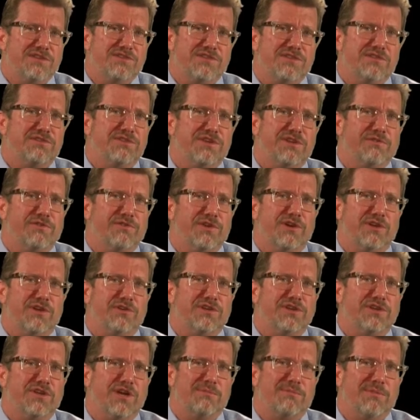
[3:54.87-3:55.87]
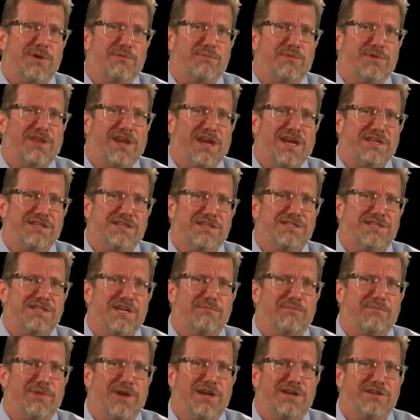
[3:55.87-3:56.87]
too difficult to come up with 8 to
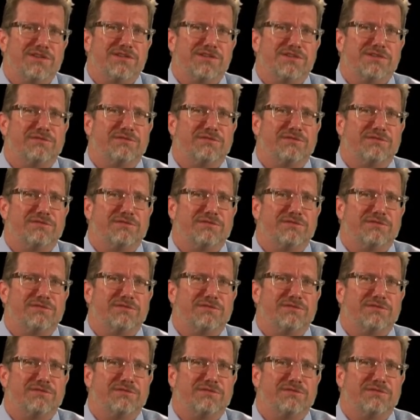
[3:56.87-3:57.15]
10 pages